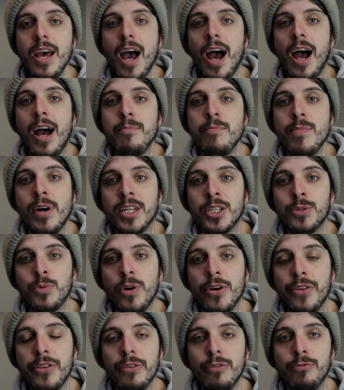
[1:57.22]
um, and it's
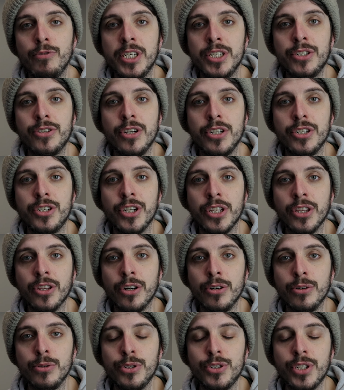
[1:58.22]
worth researching
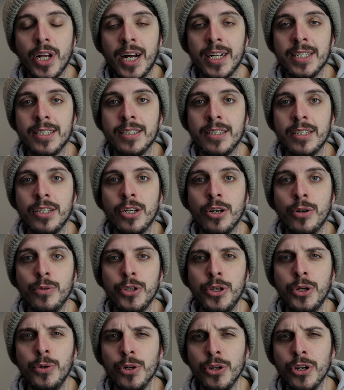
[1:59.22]
those, and you know,
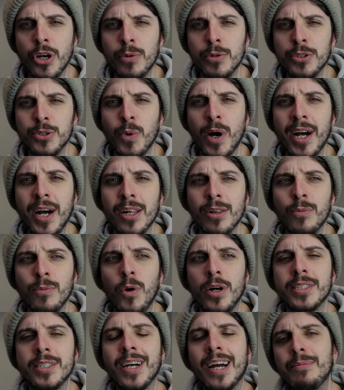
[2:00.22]
you'll know as well
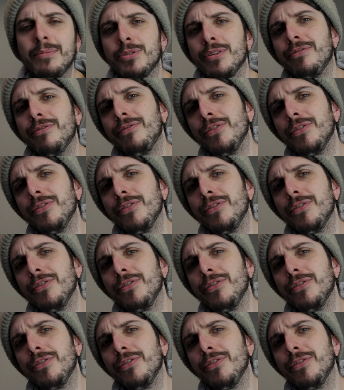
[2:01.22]
what types of